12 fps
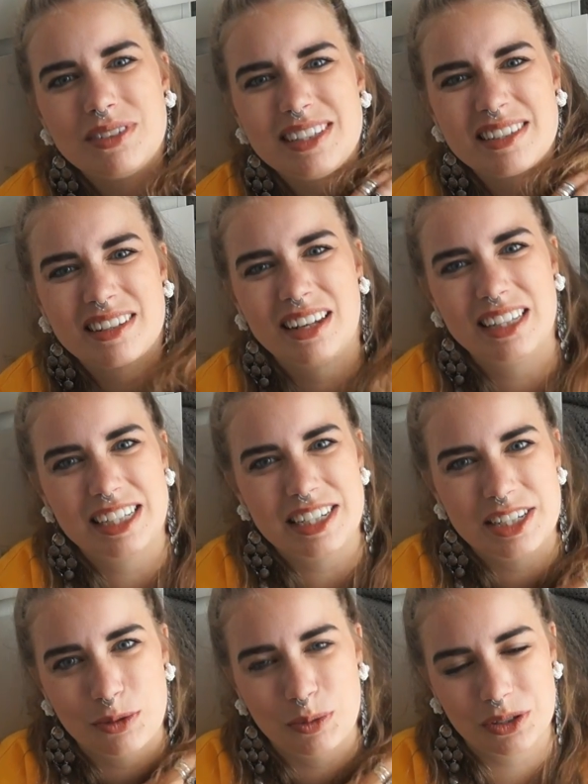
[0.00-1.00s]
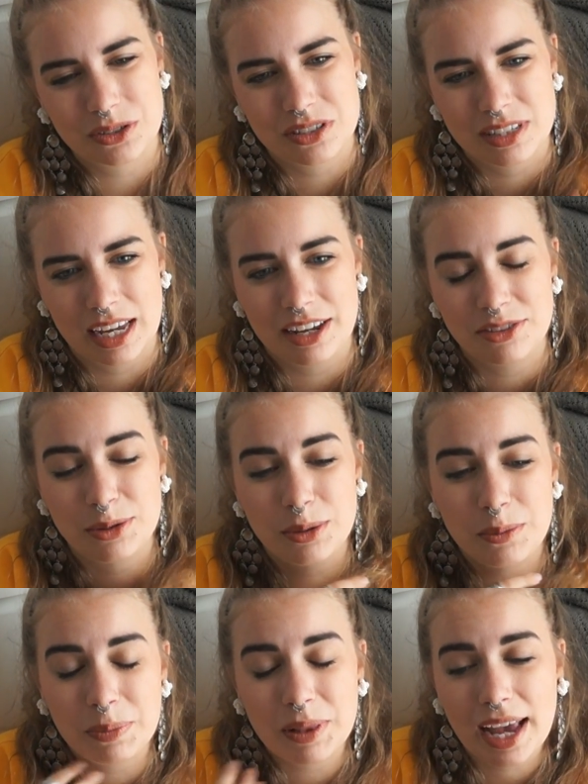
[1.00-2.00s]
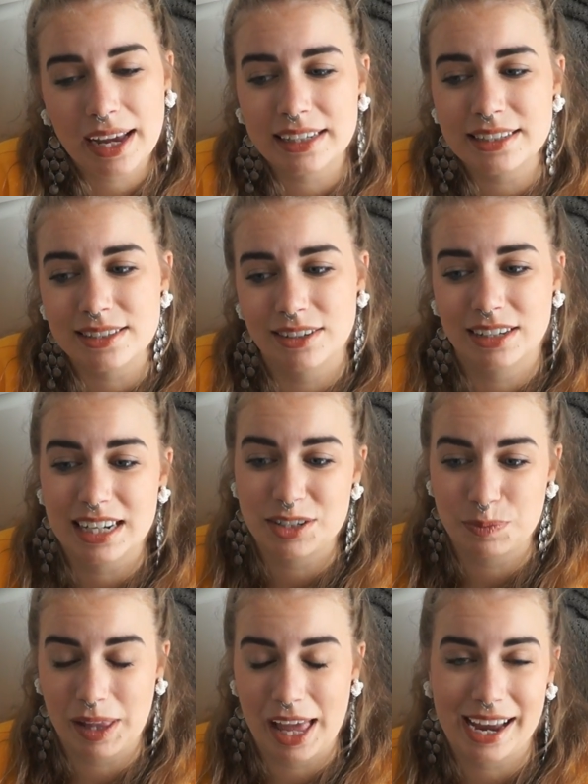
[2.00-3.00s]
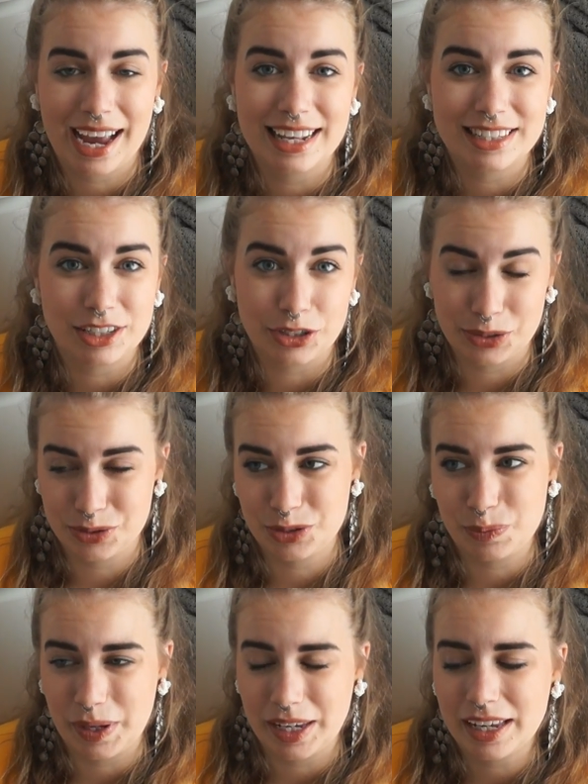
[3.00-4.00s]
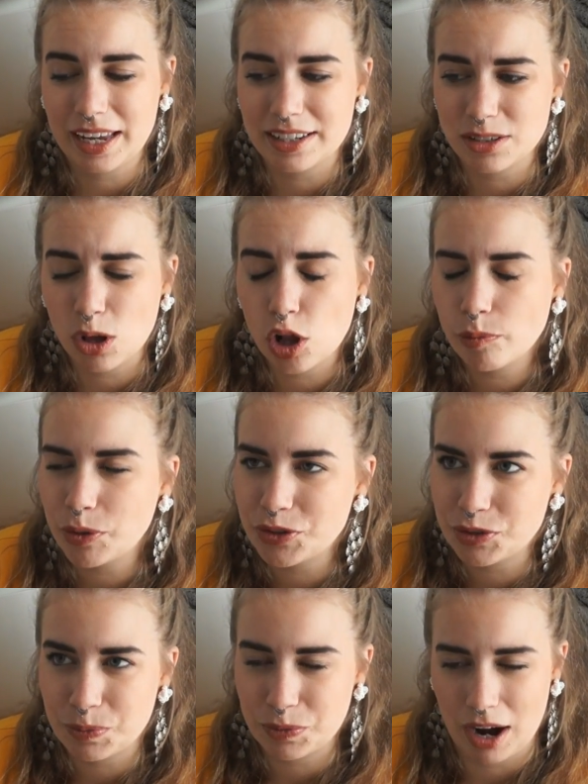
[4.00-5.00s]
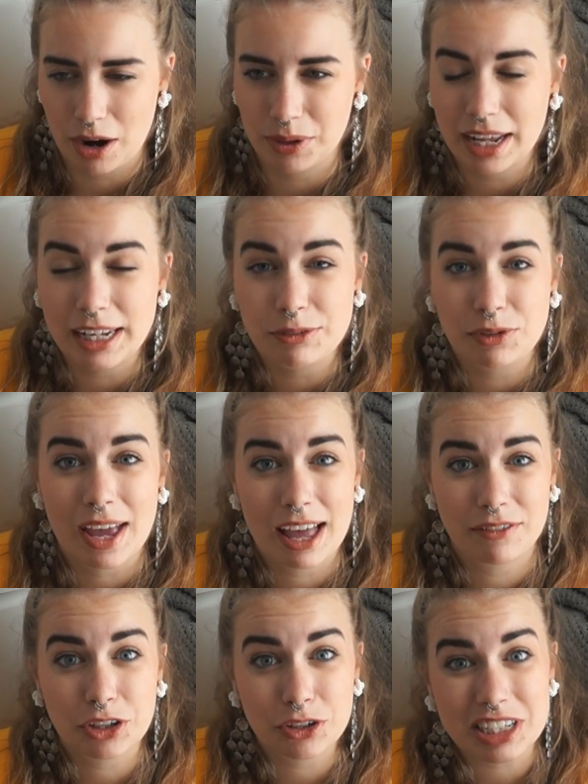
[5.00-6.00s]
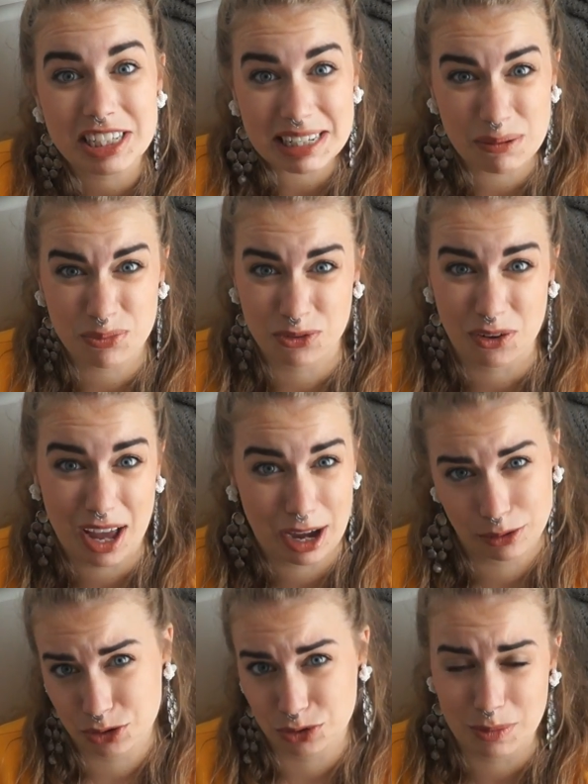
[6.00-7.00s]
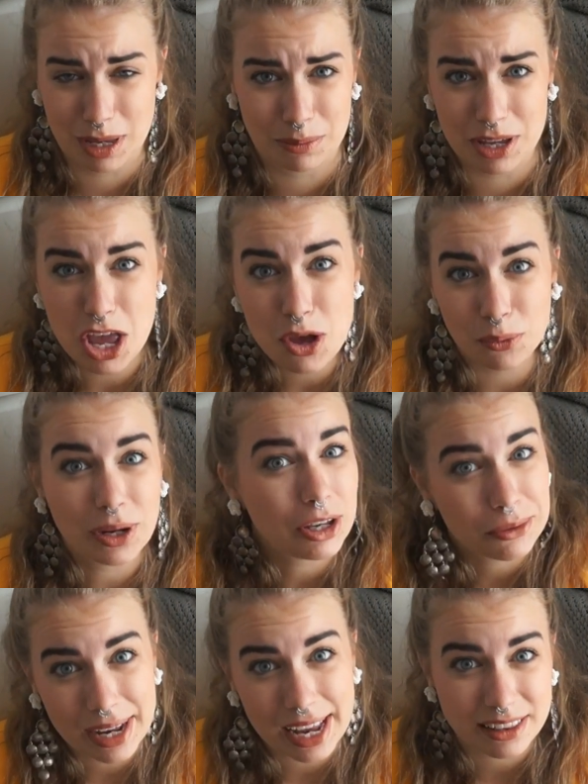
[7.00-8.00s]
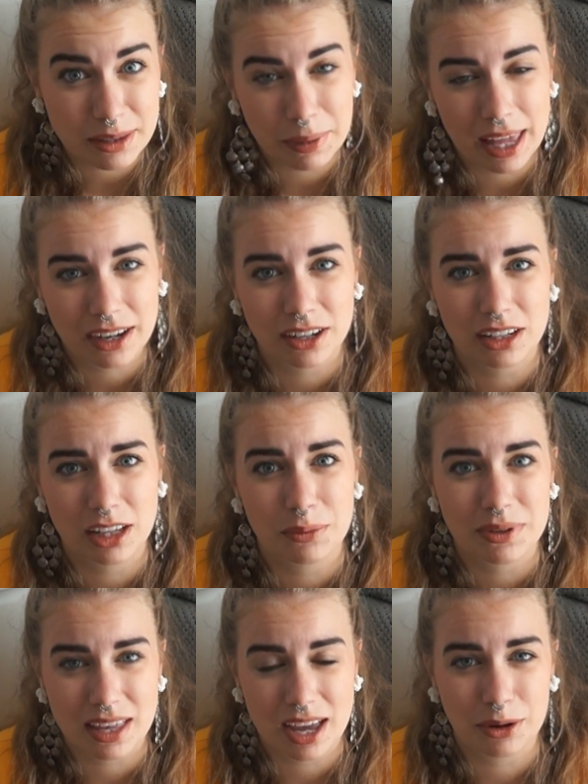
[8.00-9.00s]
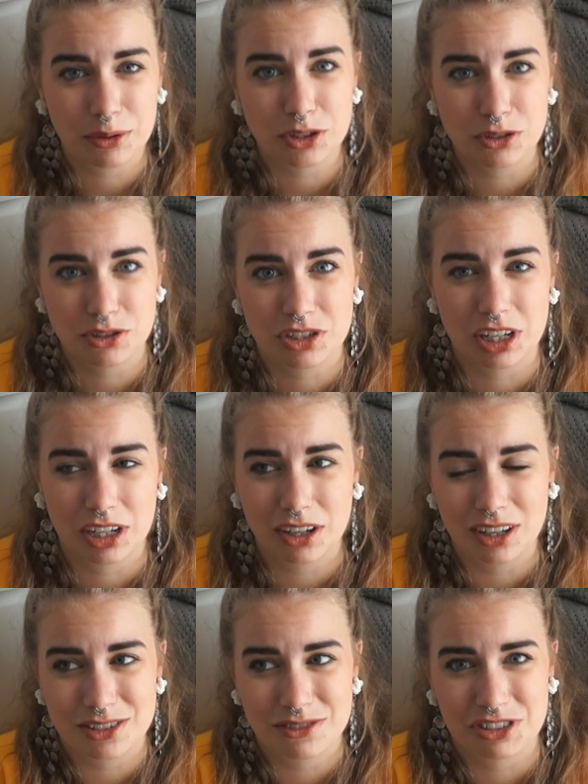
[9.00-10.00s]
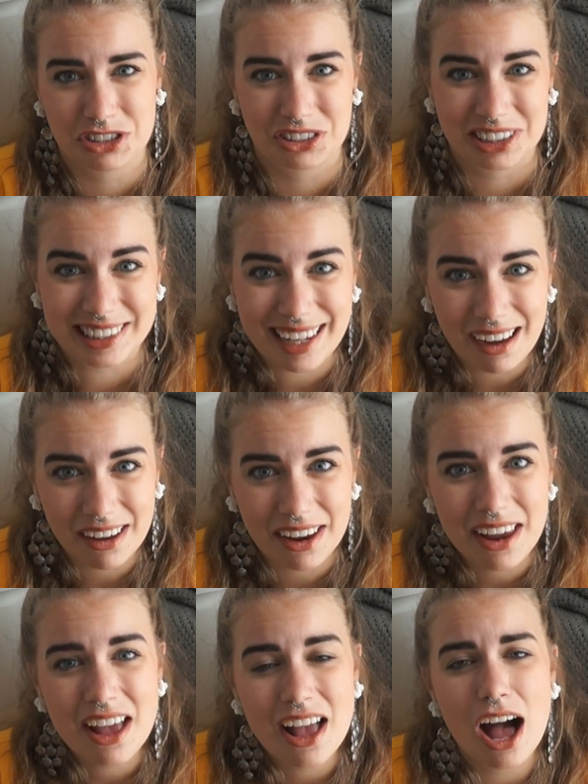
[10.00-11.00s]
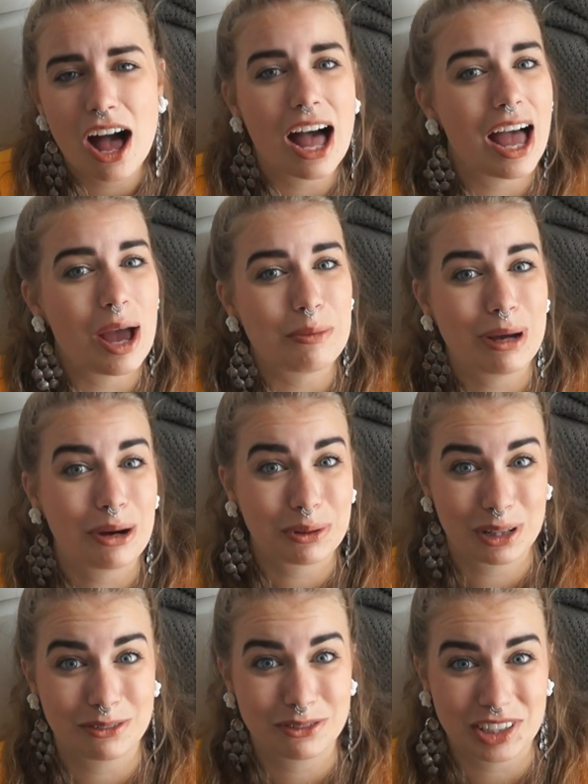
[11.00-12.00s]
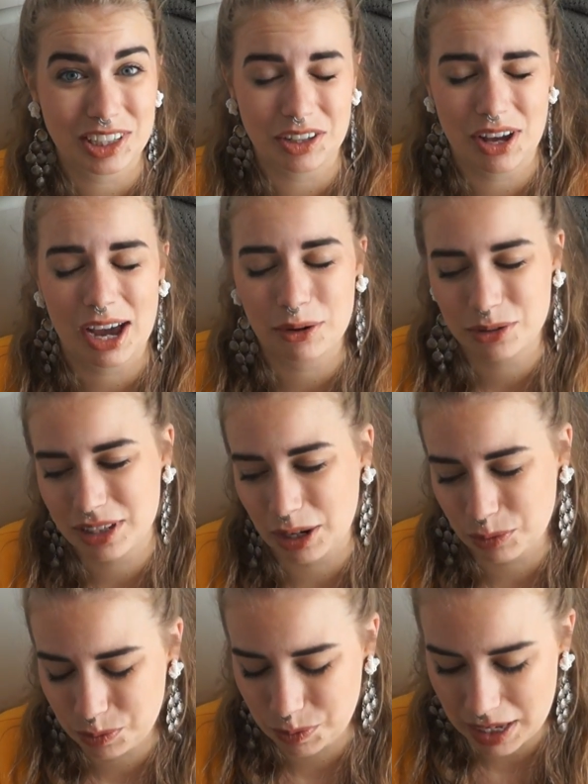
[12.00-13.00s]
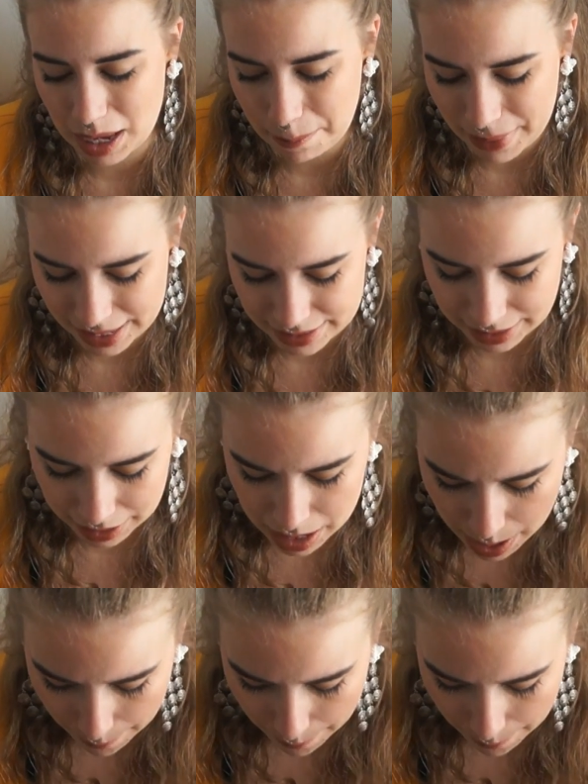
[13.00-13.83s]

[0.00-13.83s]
discolored, or what to say. The black is not as black as it used to be. It's almost brown. And if you have a good tip for how to maybe recreate the black color without using artificial dye, I would love to hear you out. That would be amazing.